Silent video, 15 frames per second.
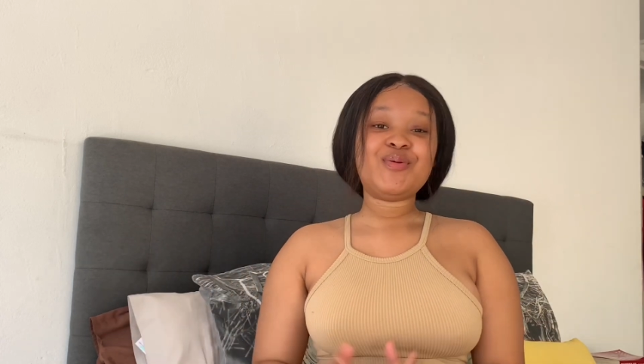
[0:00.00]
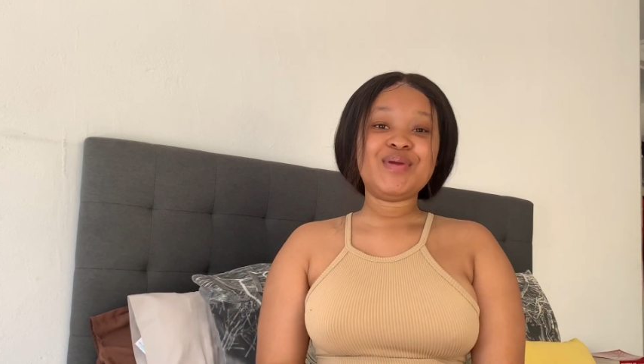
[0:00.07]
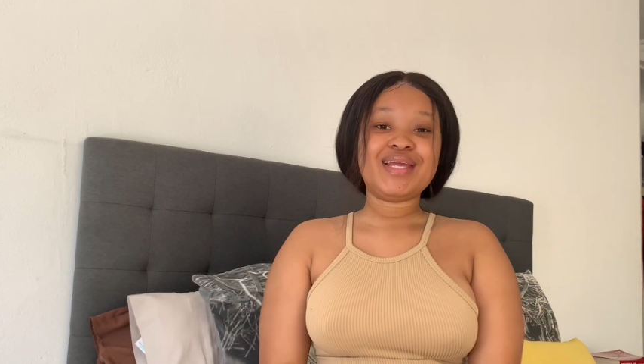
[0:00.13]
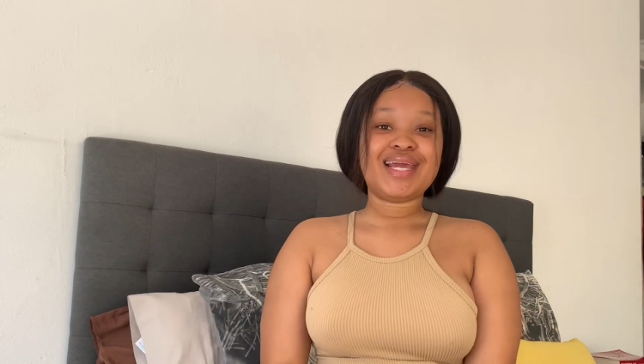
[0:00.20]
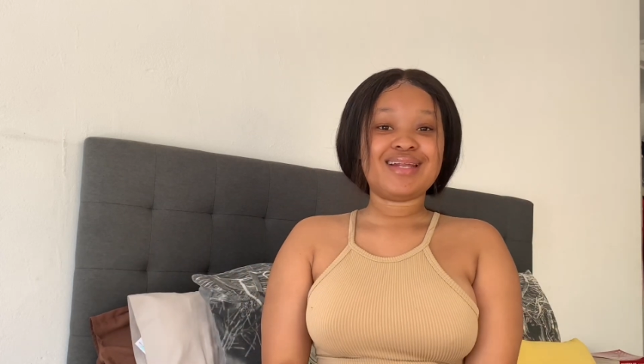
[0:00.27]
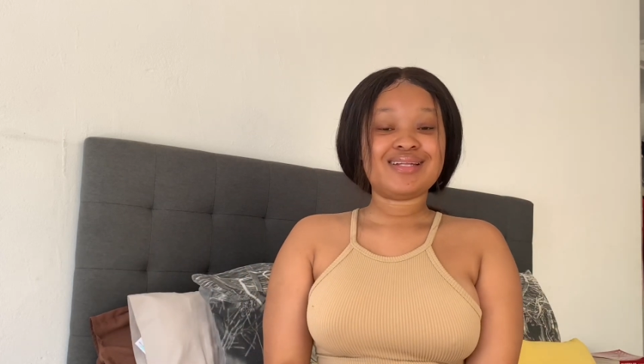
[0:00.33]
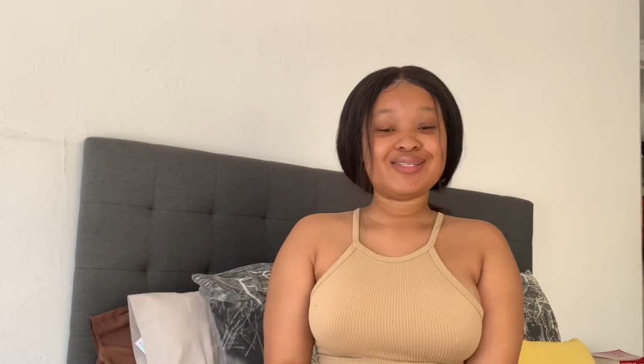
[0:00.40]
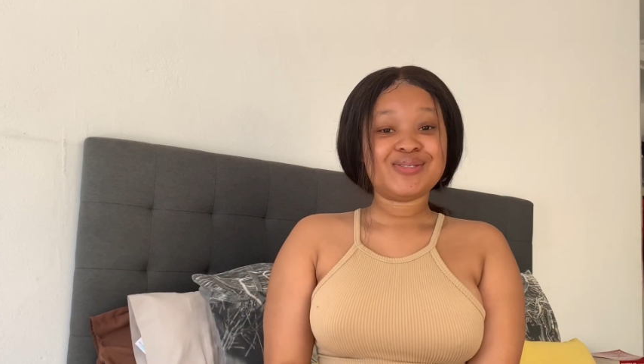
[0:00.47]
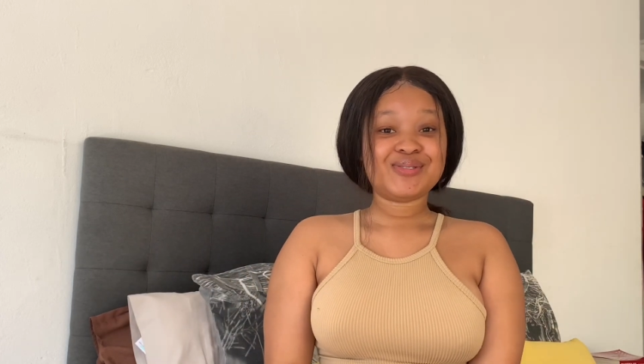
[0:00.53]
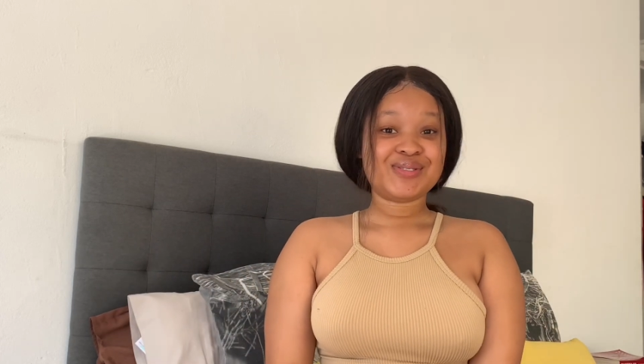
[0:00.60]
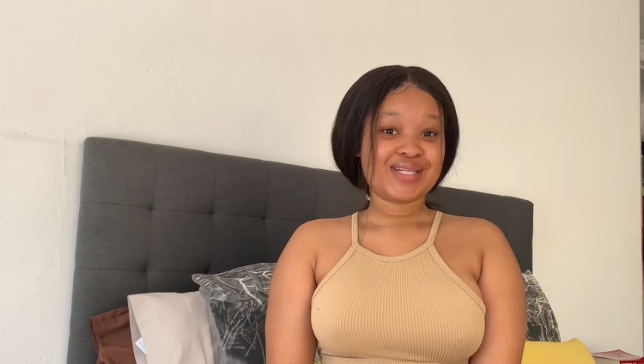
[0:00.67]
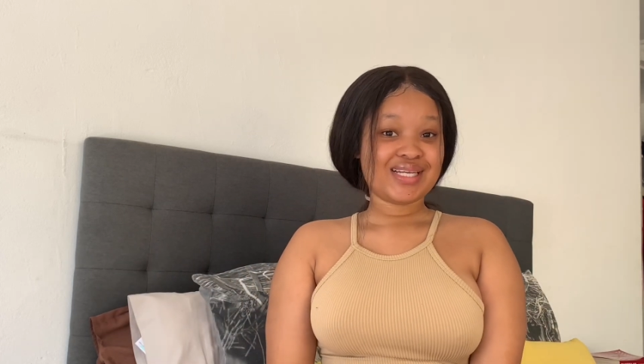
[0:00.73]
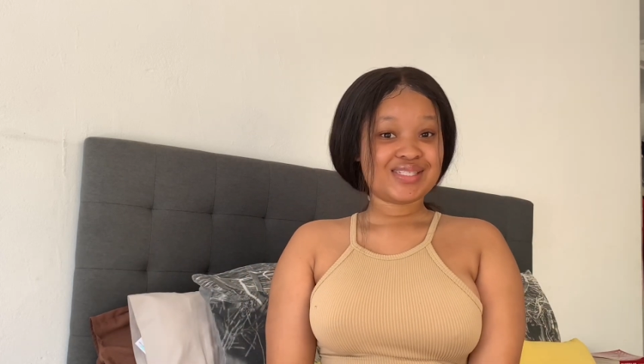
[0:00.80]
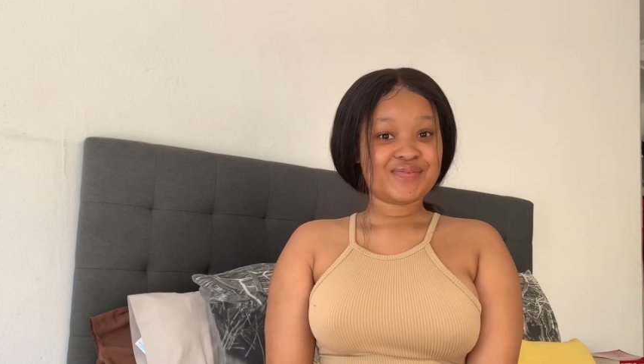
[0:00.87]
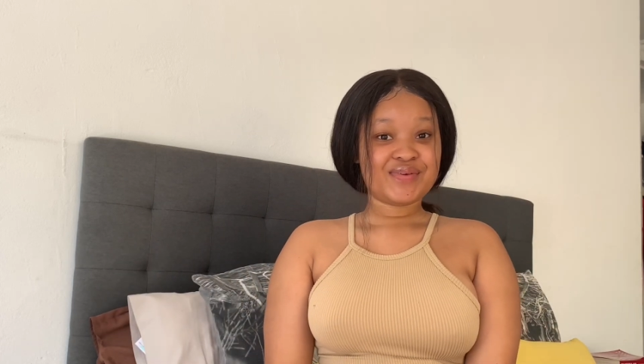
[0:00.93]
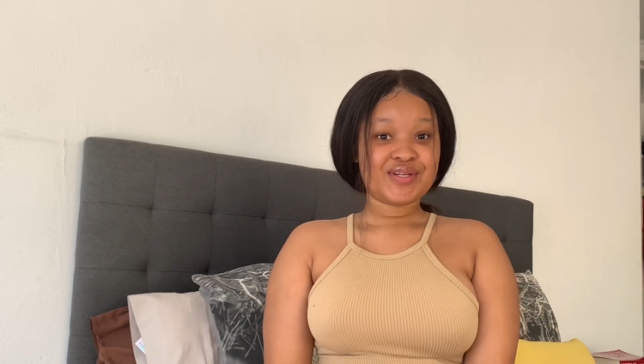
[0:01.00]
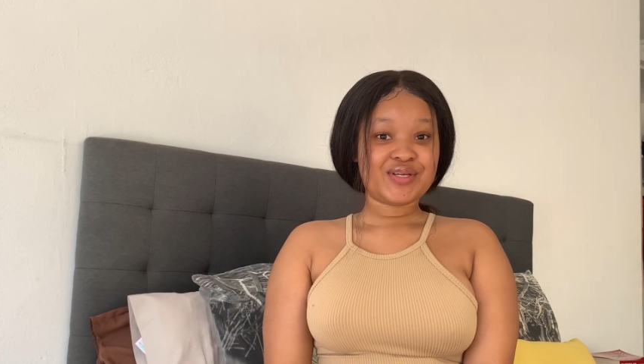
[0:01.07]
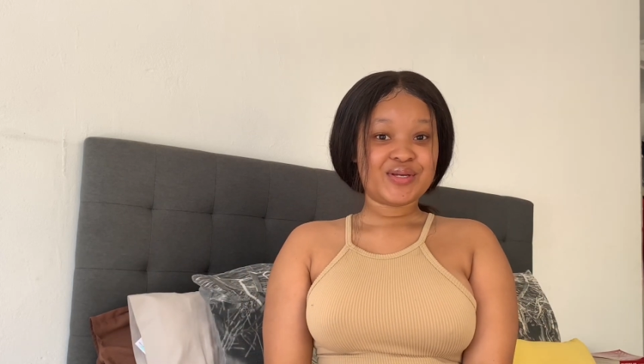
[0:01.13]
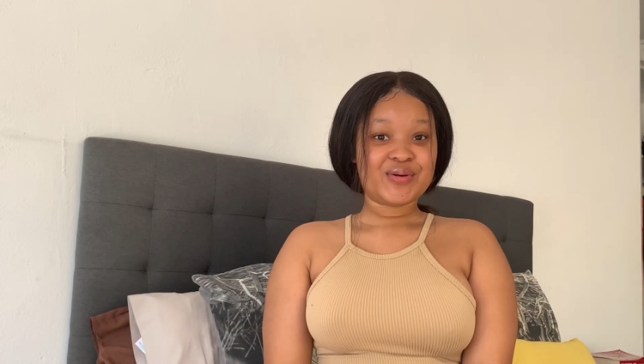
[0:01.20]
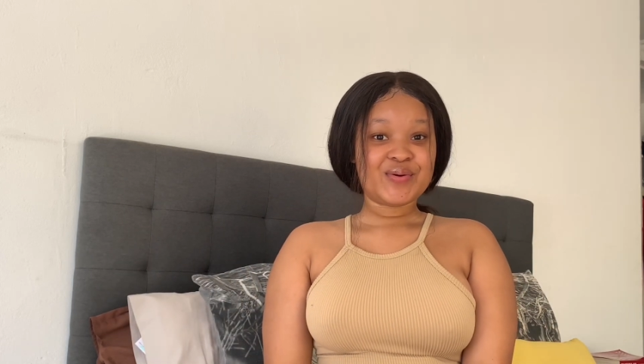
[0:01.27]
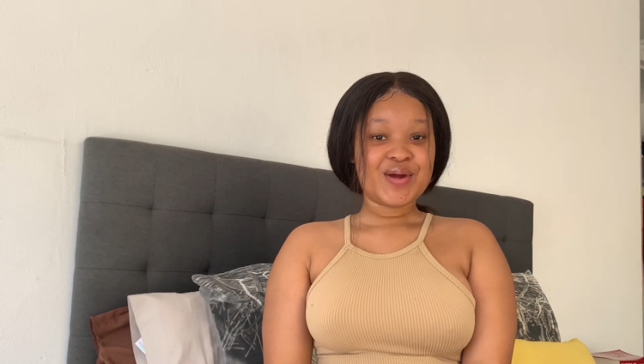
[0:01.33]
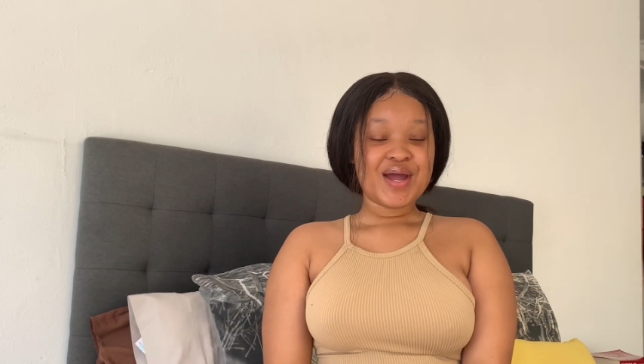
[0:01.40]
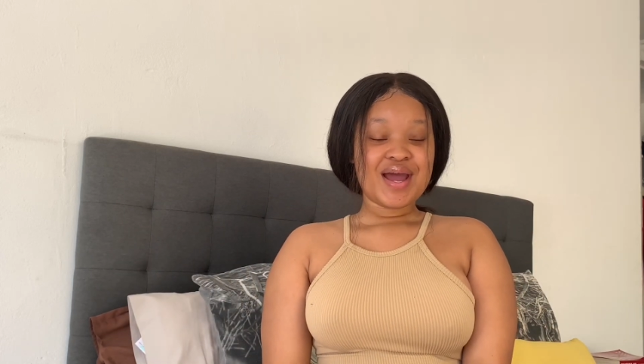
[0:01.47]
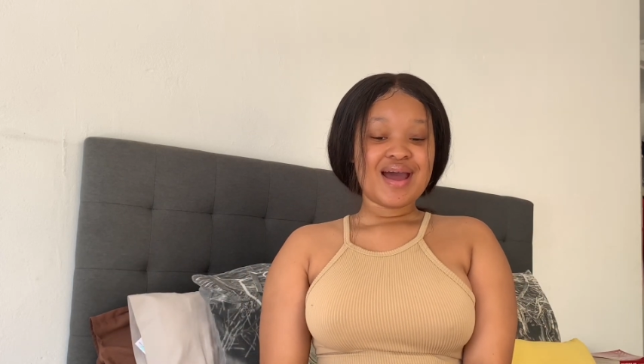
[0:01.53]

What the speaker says: we get into today's video,